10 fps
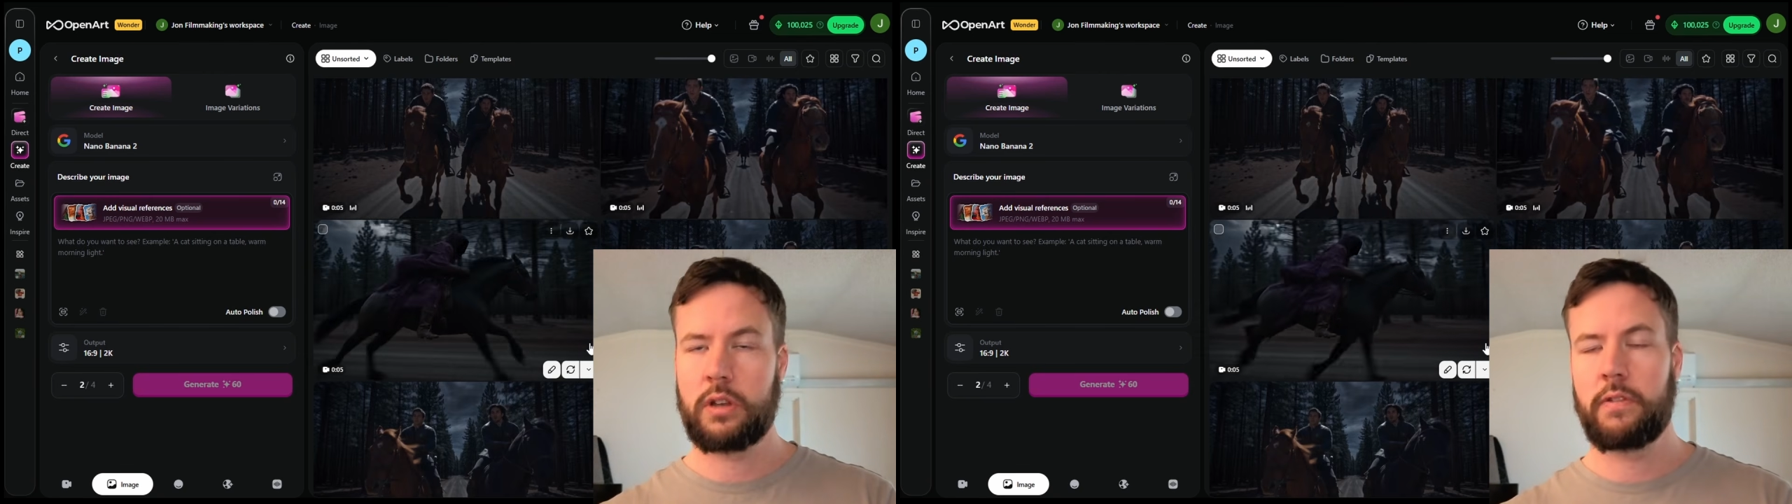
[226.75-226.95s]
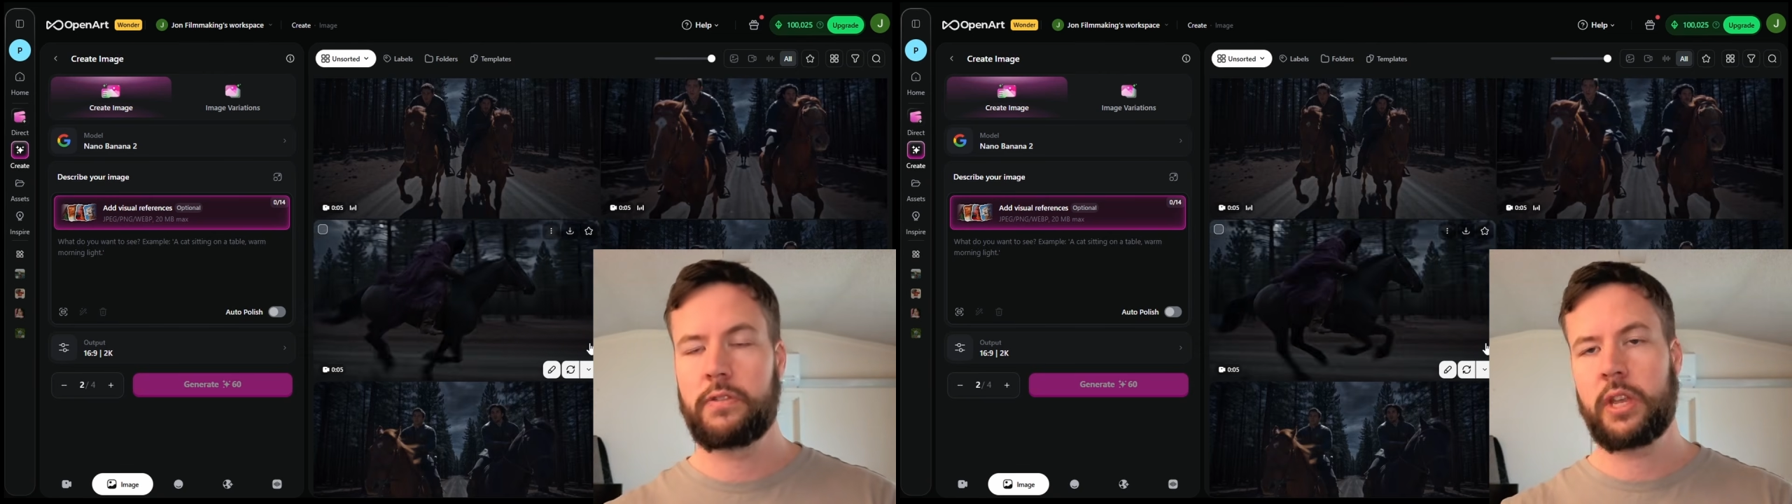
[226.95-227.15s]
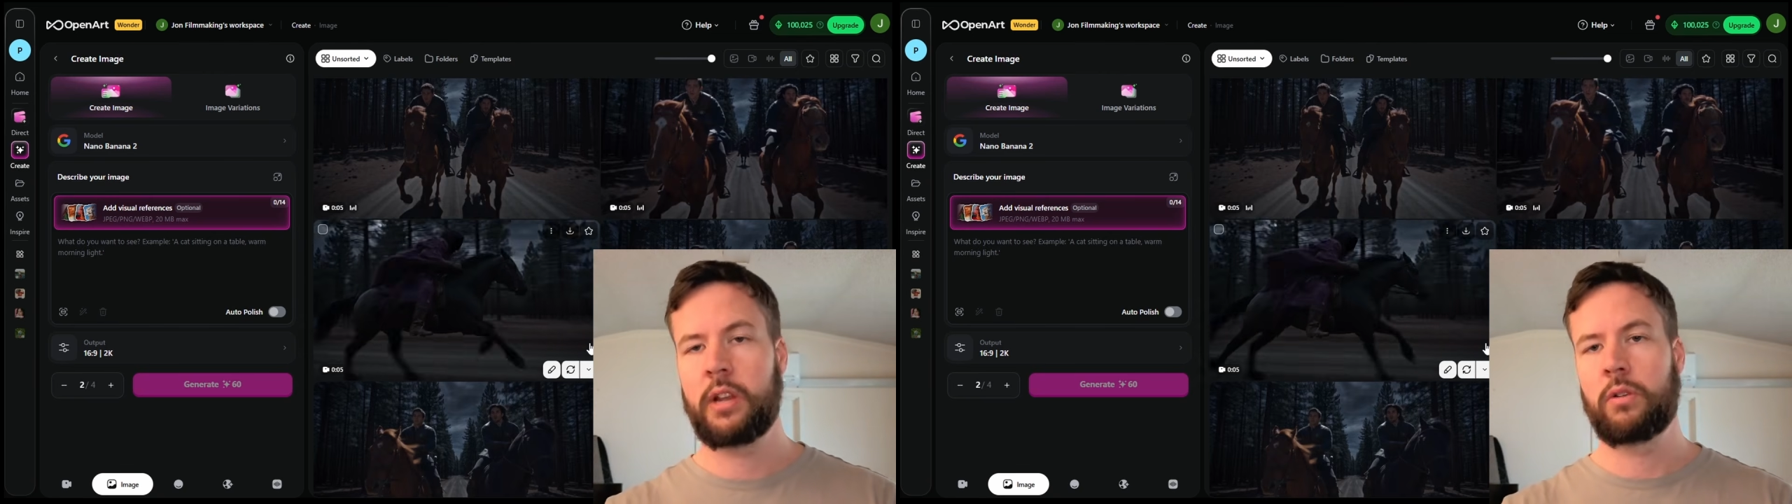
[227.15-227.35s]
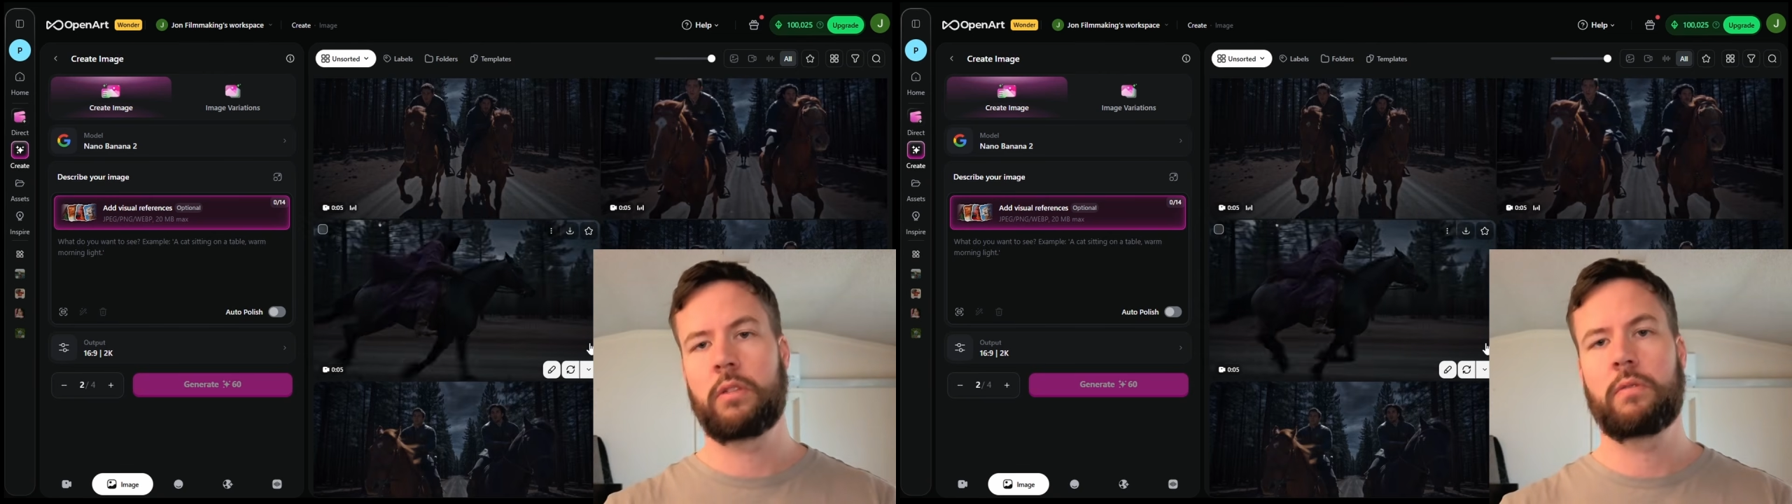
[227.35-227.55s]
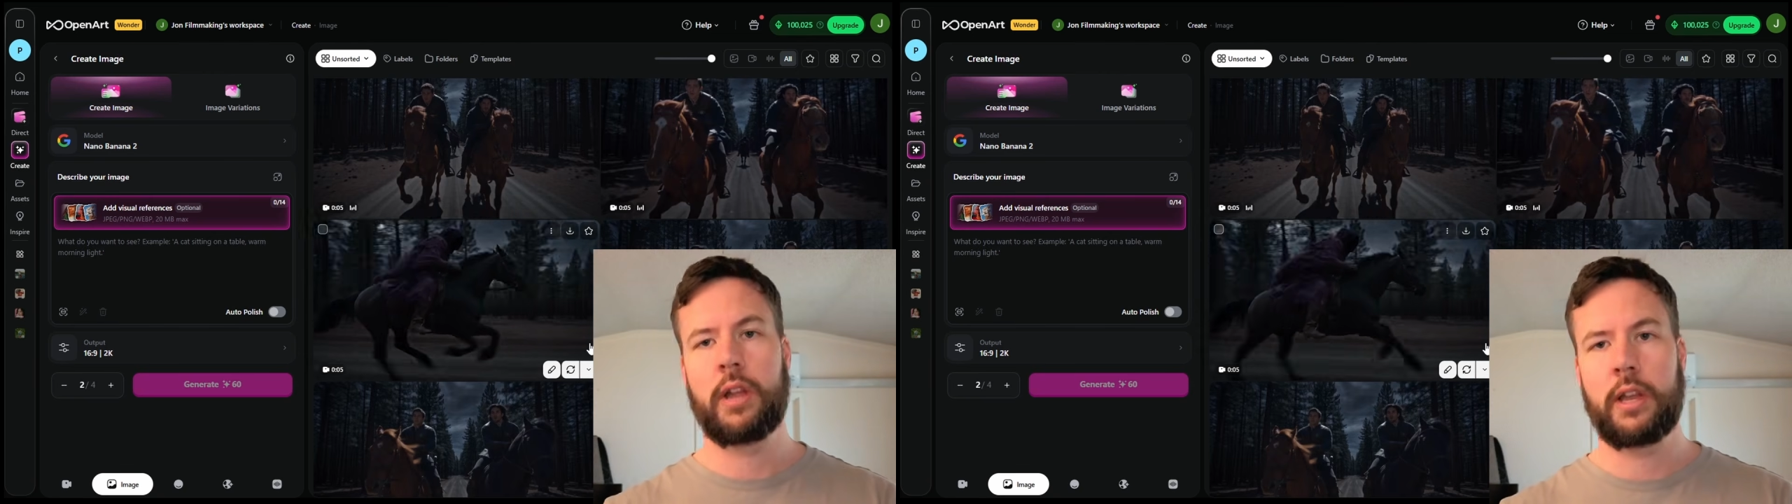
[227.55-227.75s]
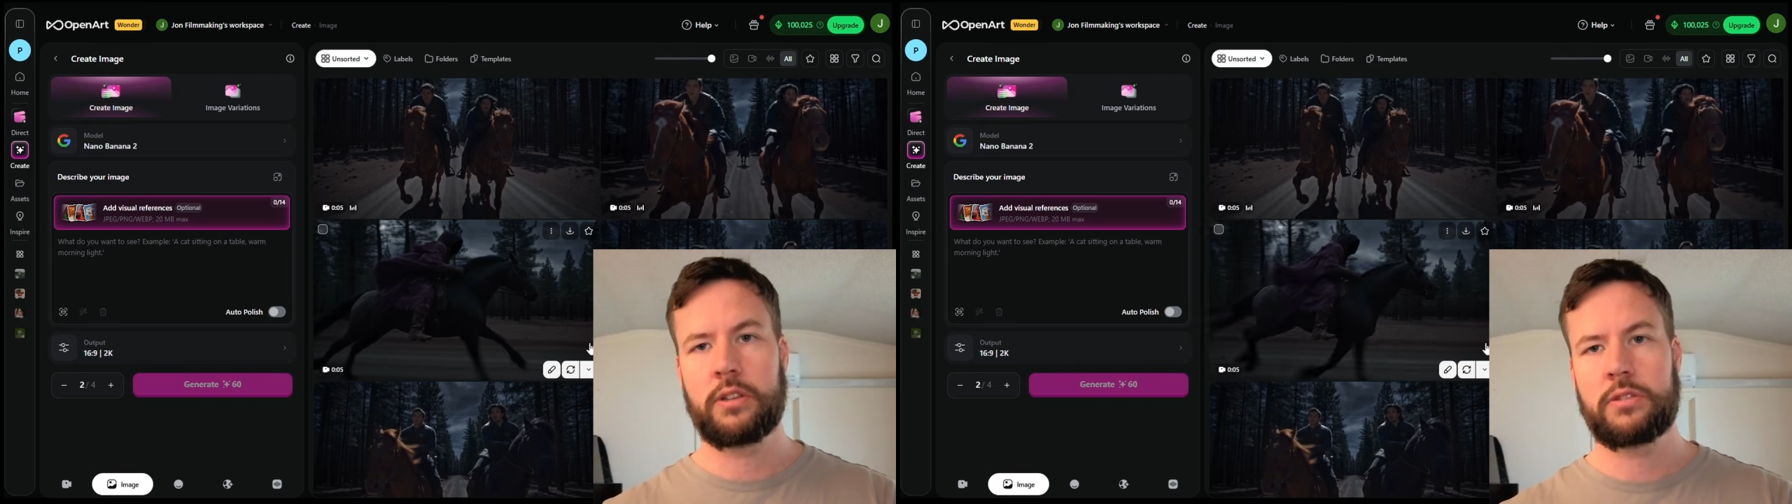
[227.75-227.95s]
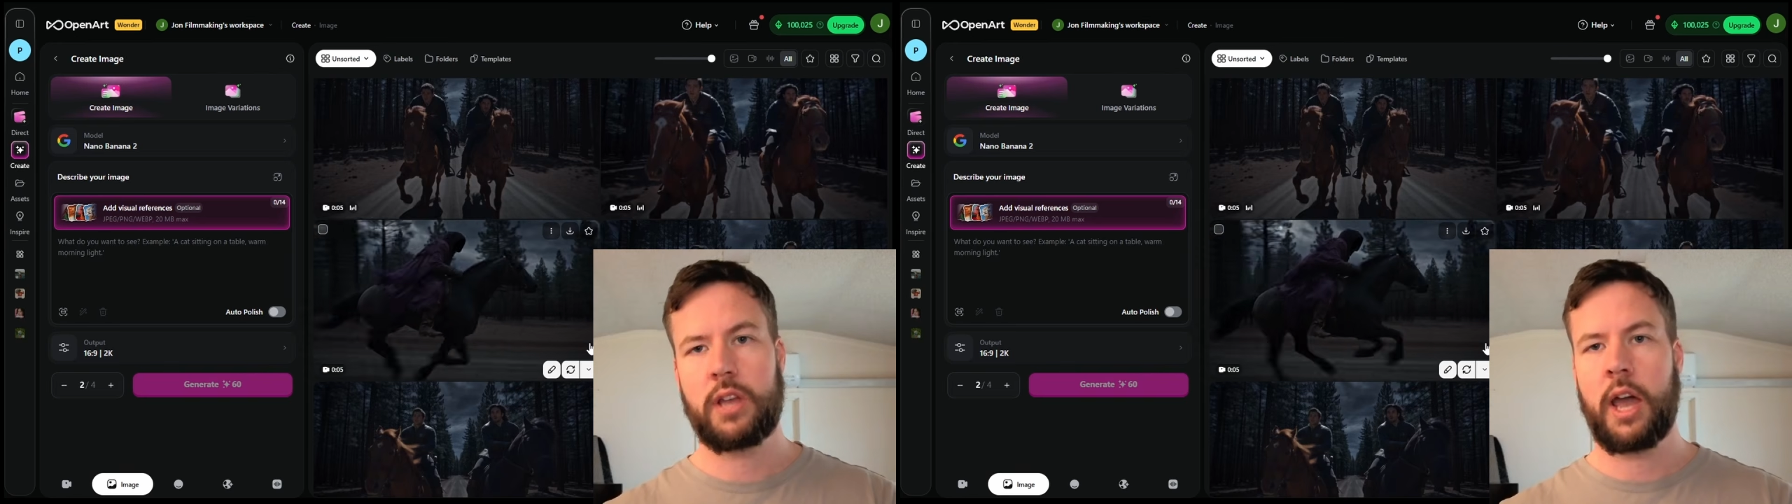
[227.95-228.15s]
So if you've seen Lord of the Rings